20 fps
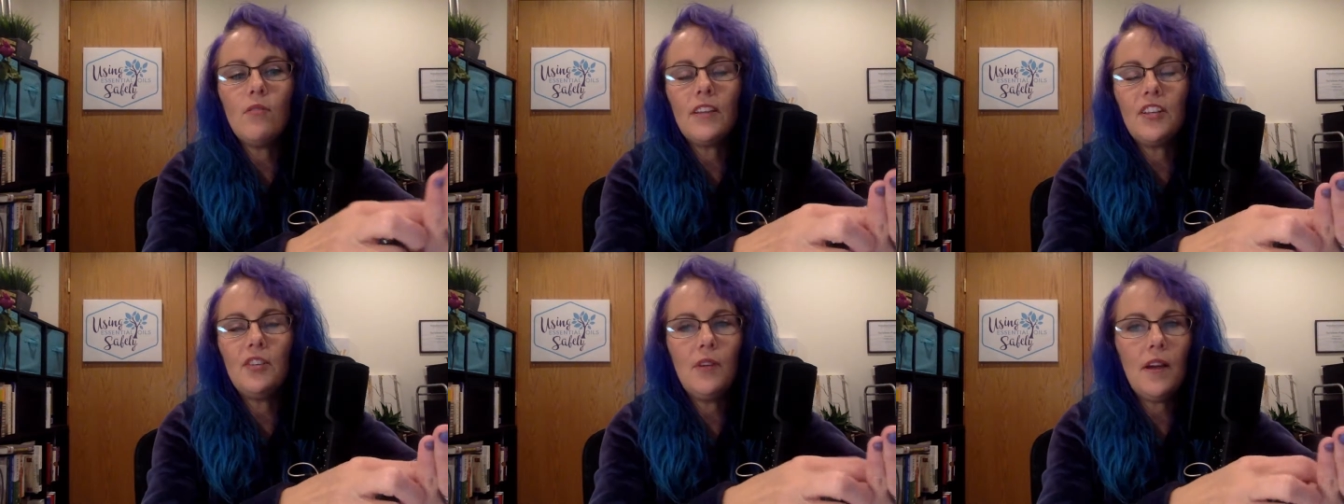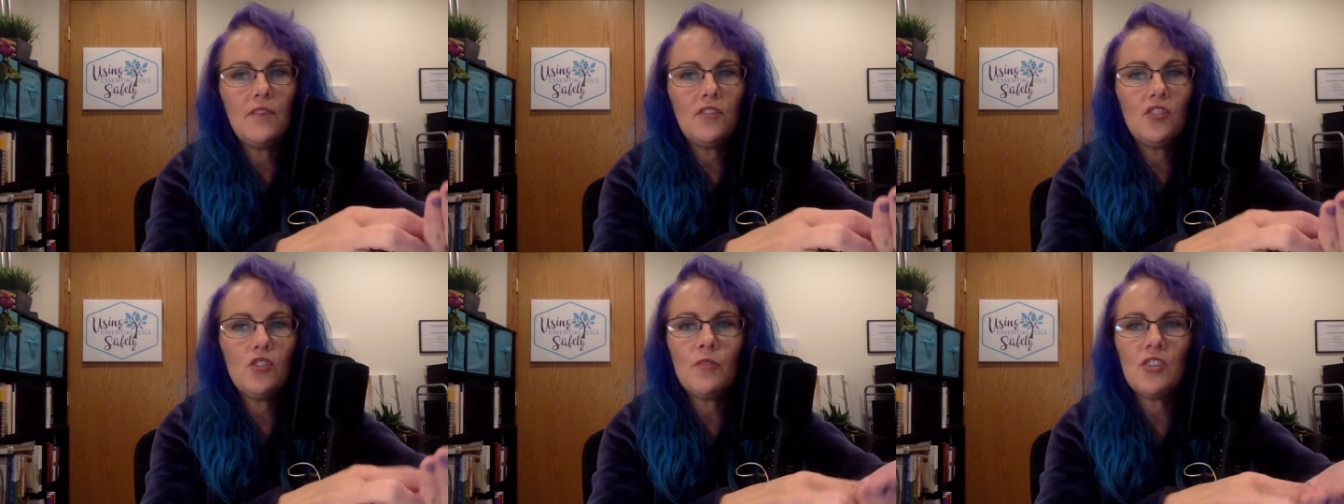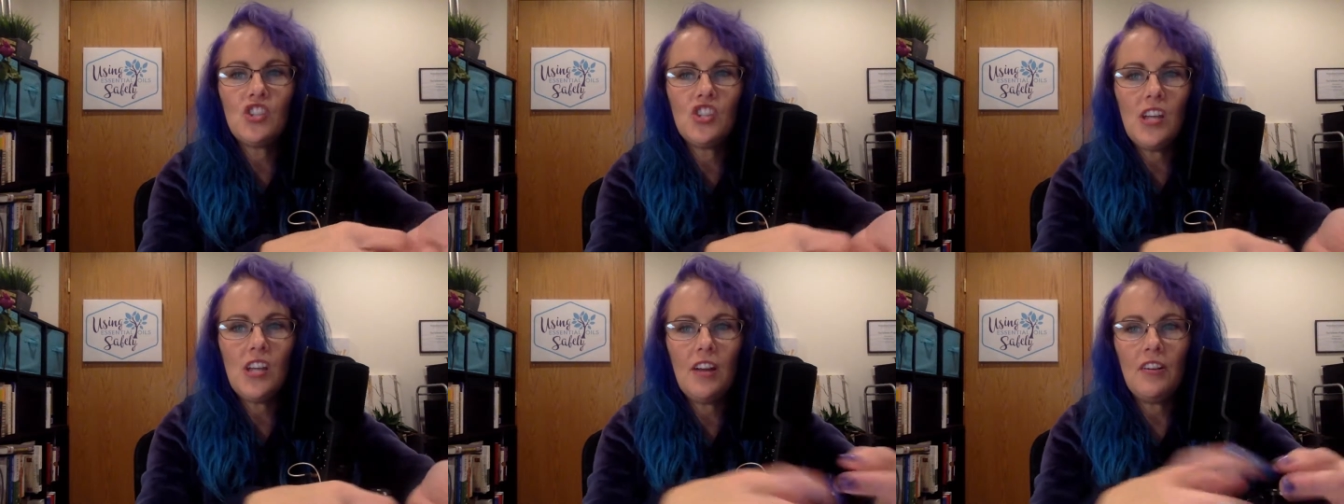like you have too
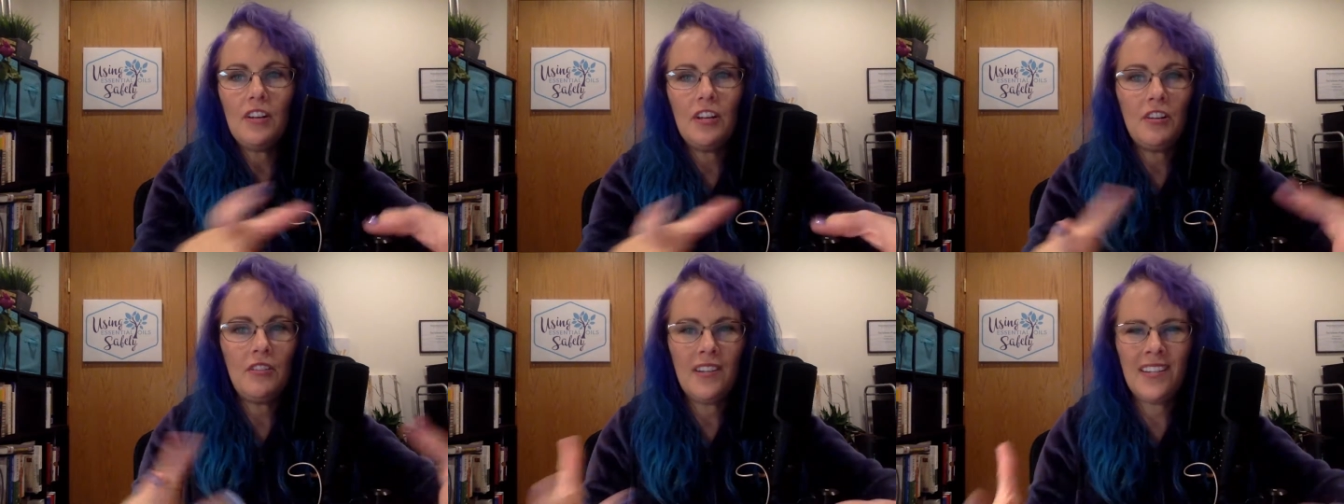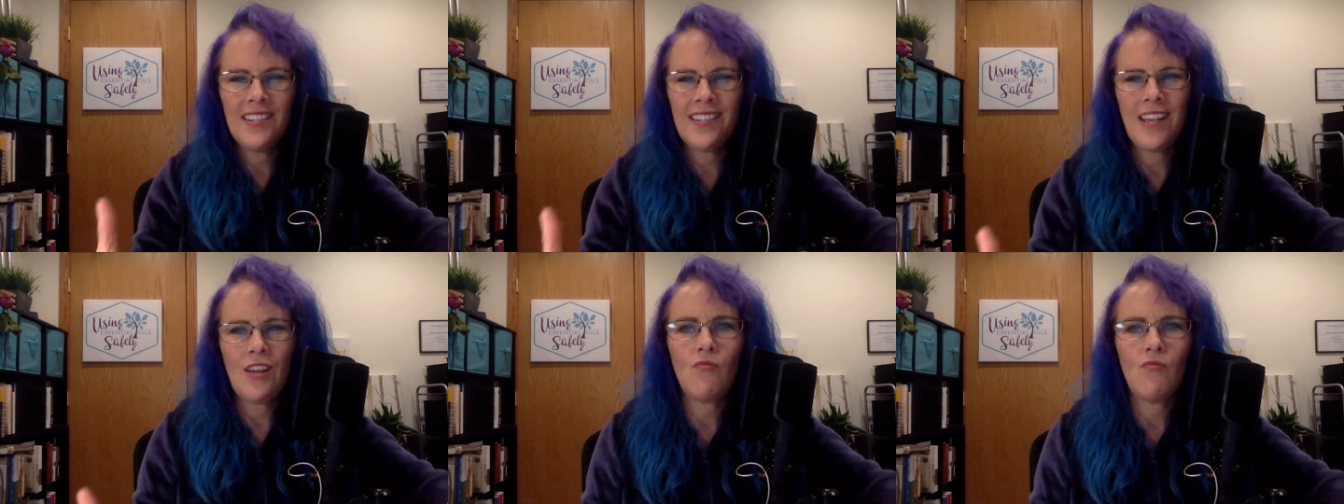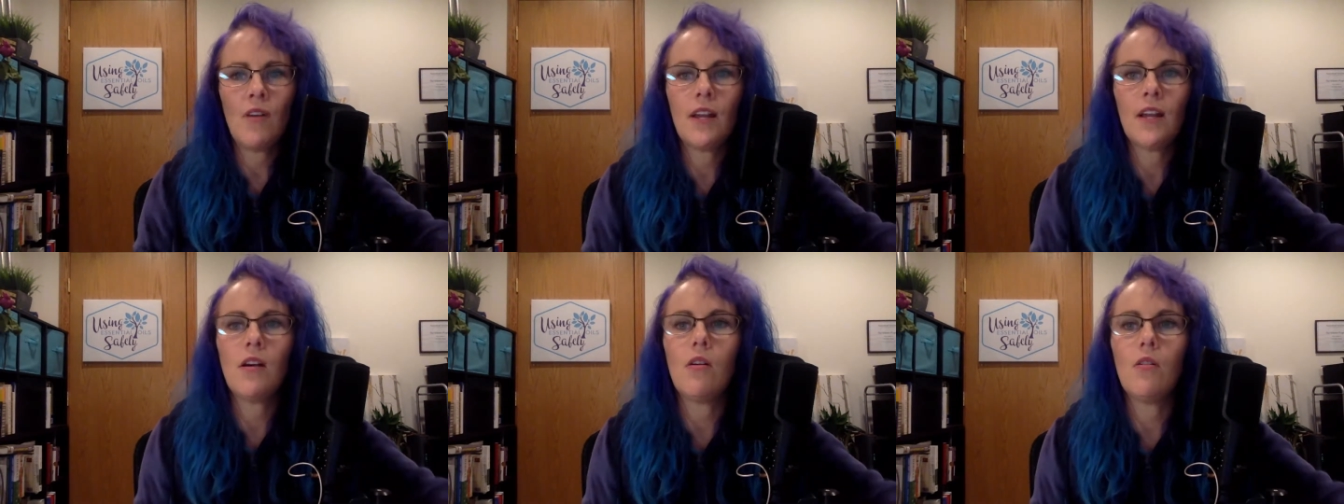much carrier and it's like
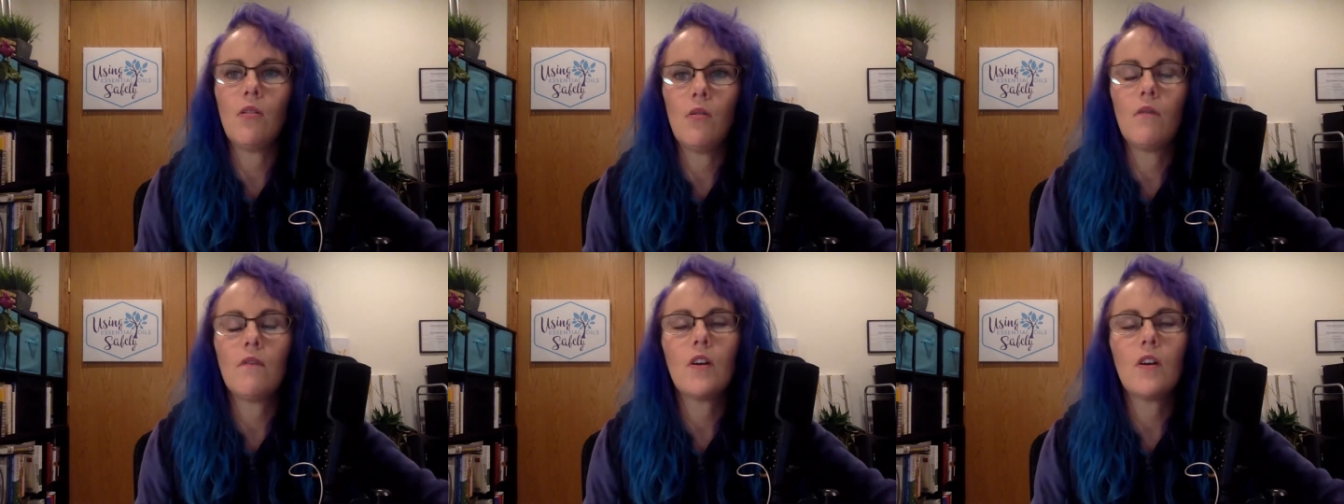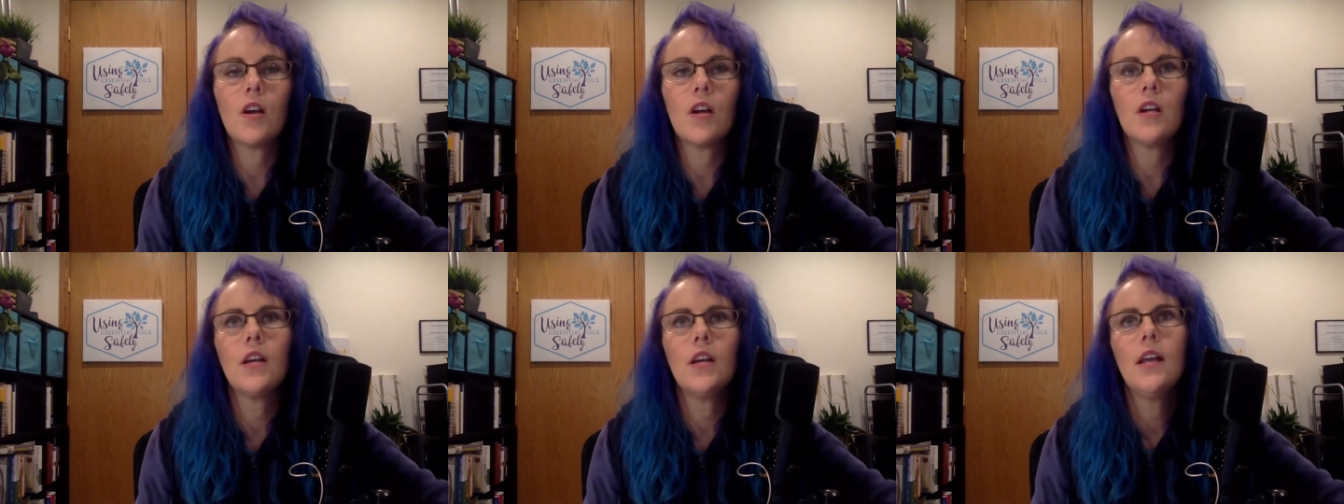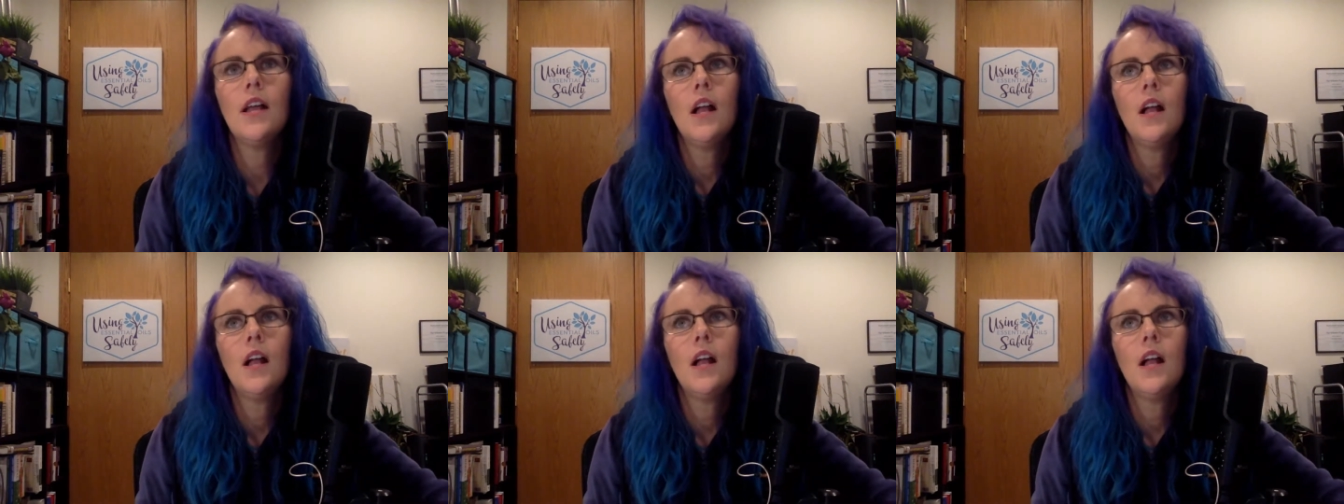running all over.